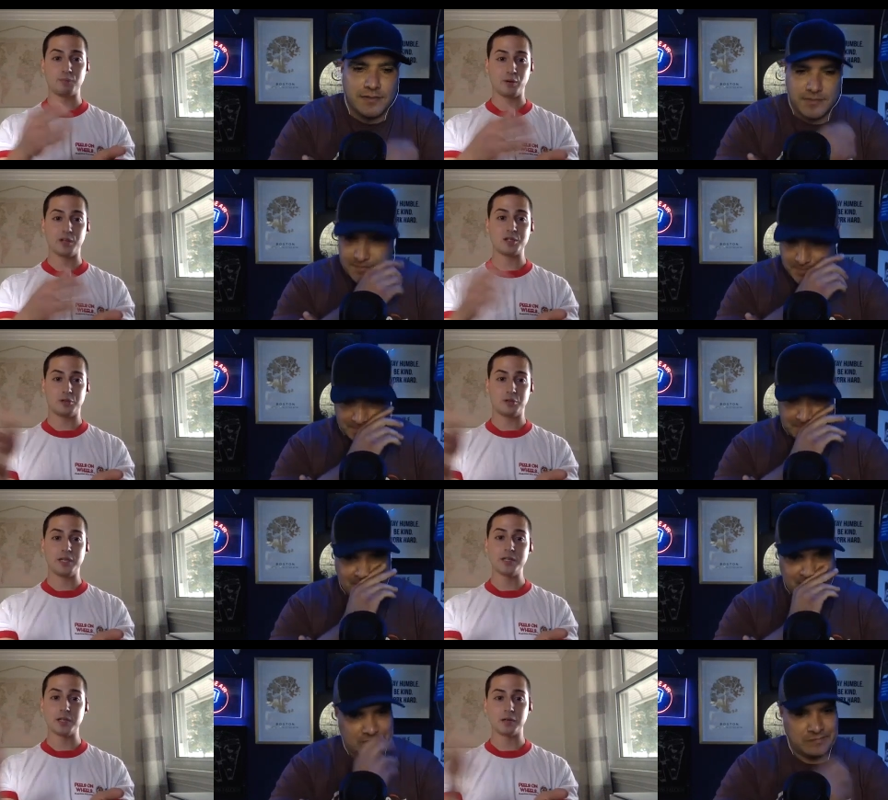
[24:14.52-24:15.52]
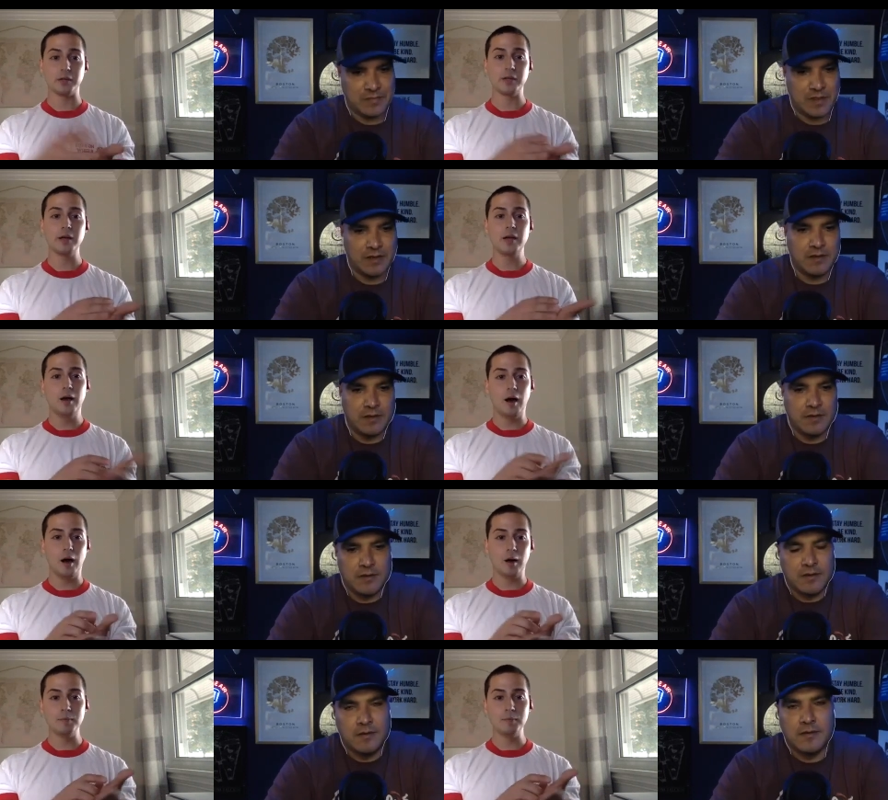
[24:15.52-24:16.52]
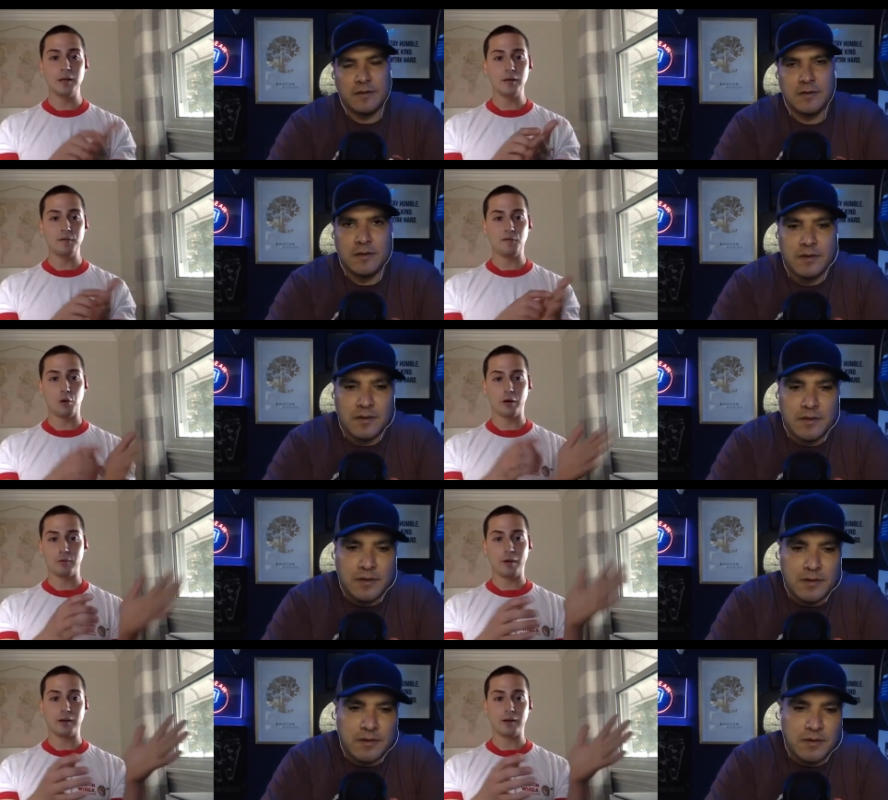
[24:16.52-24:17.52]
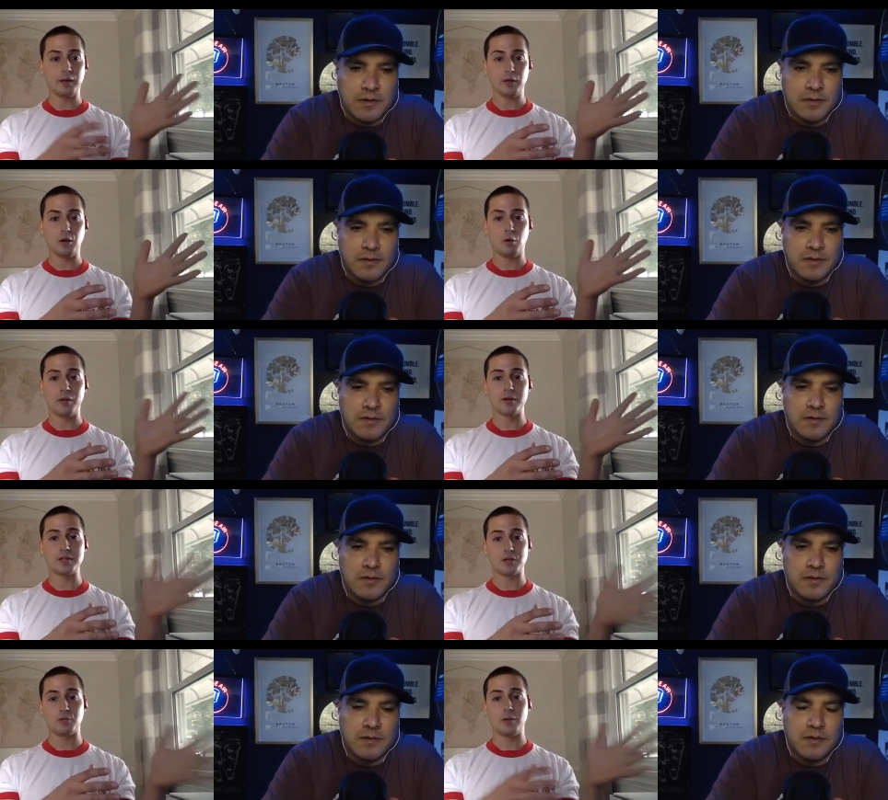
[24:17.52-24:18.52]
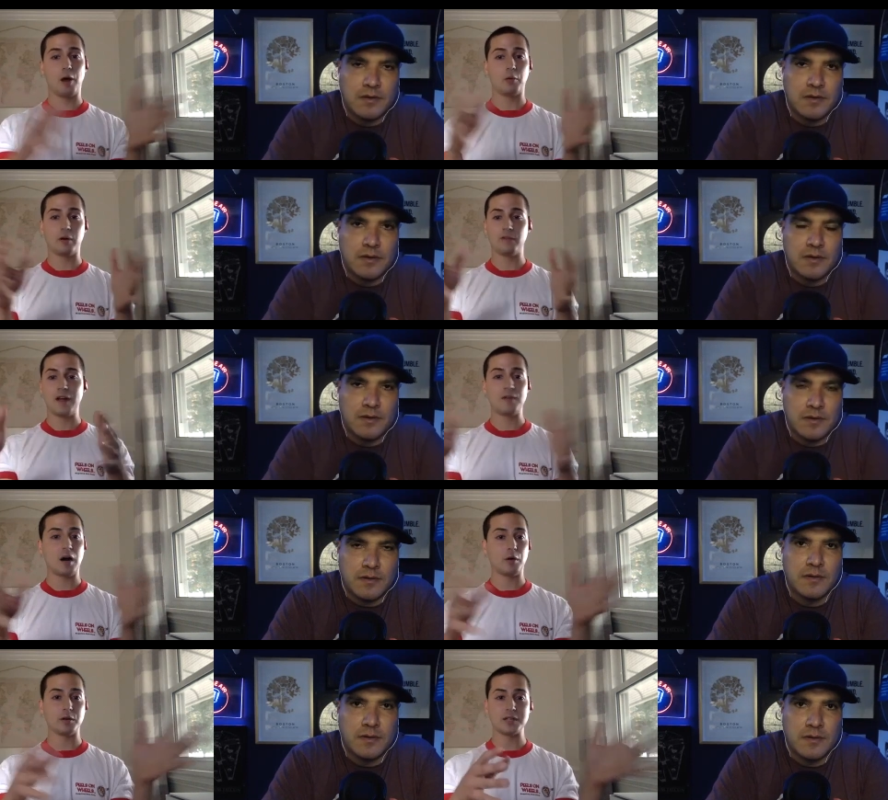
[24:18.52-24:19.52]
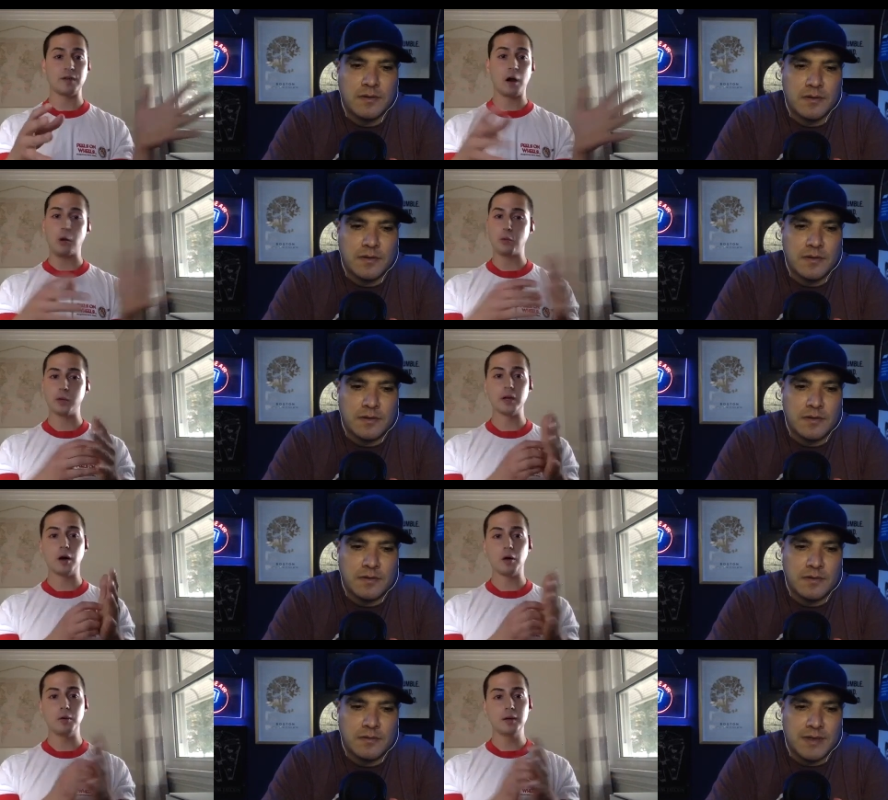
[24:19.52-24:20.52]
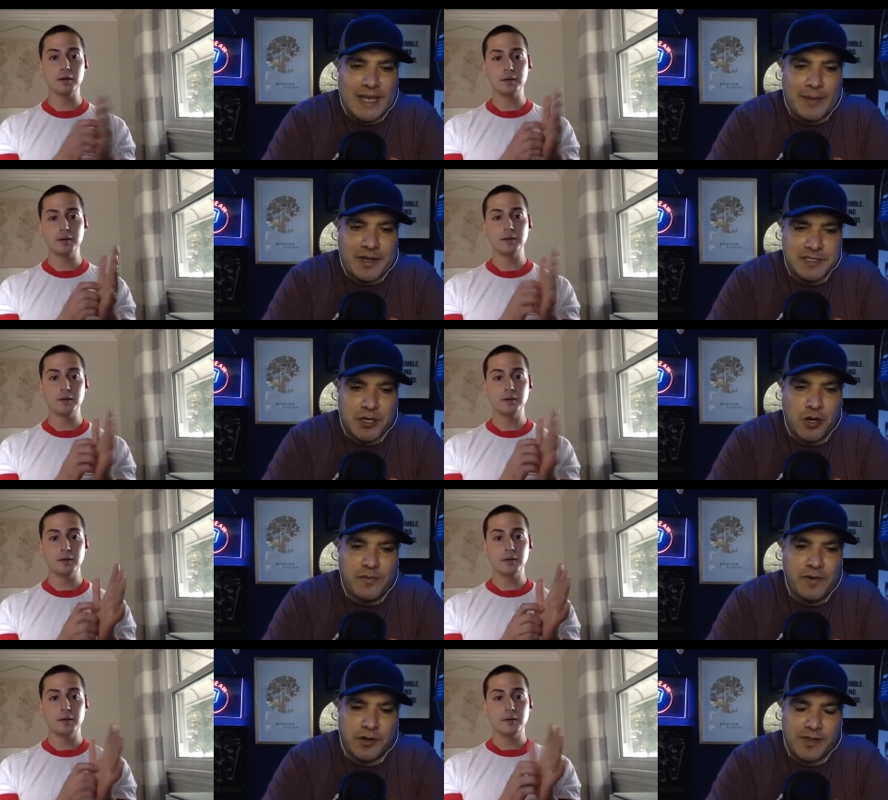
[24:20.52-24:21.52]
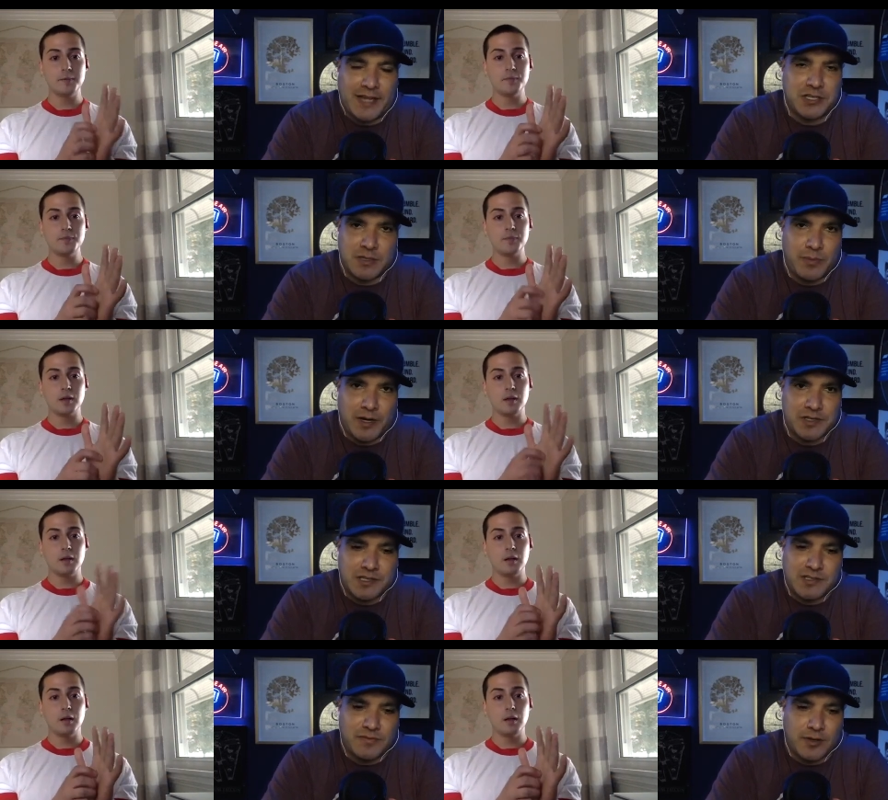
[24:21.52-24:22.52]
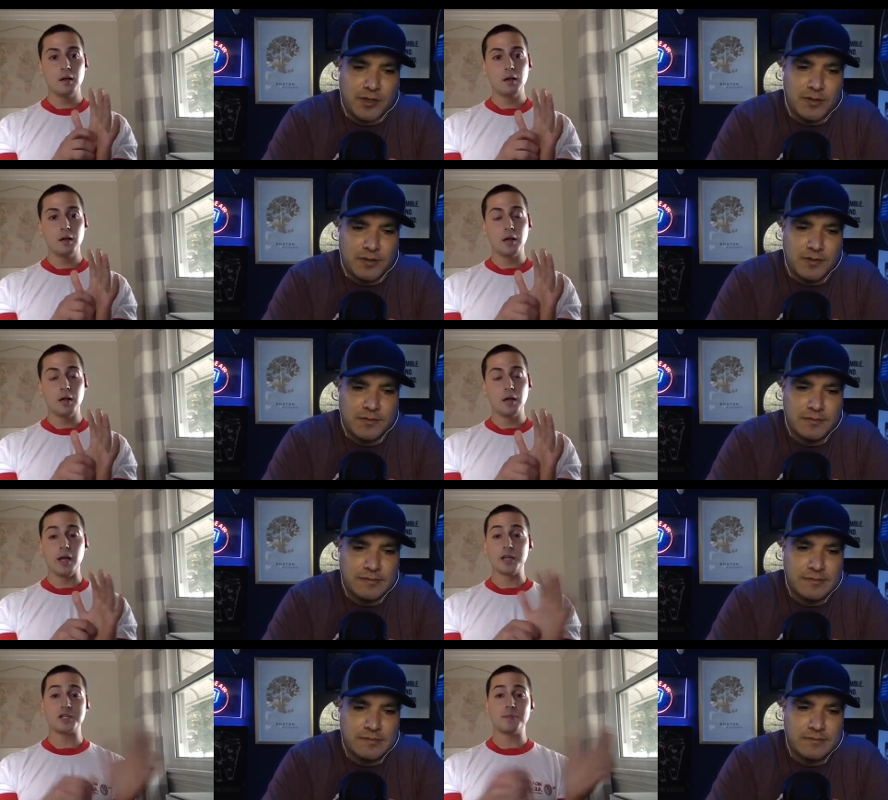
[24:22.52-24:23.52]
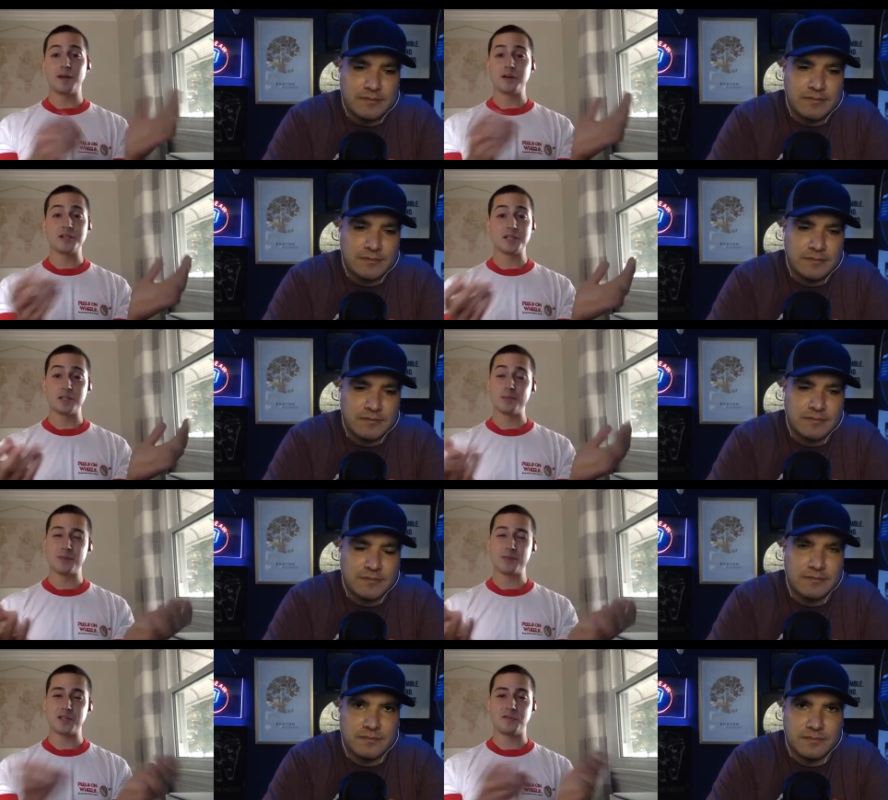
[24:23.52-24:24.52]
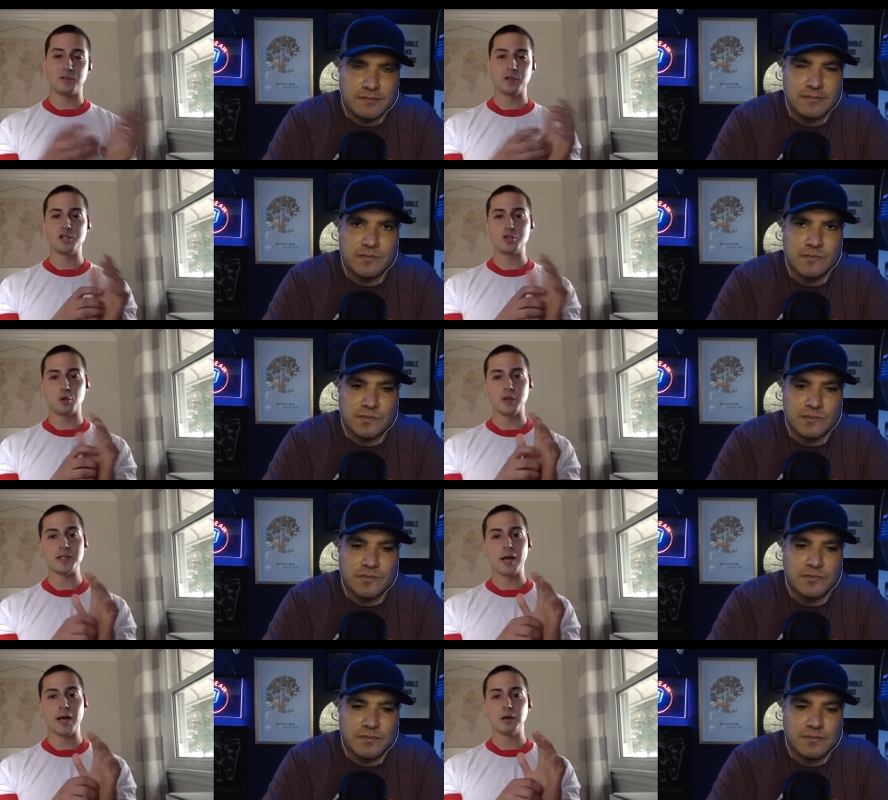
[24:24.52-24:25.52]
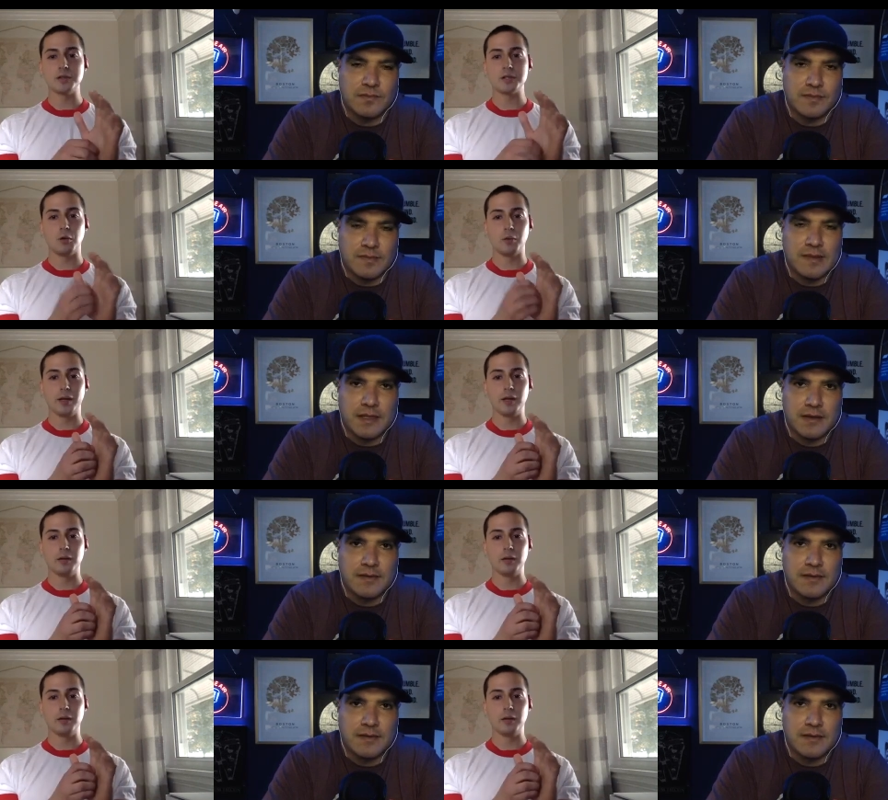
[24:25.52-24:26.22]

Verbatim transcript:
Speaker 1: pretty strategically um, for like you know whether it's a three-hour, five-hour, seven-hour window.
Speaker 2: Is that because of COVID, or that's just a better system for you?
Speaker 1: It's just a better system, especially for the Detroit style. So we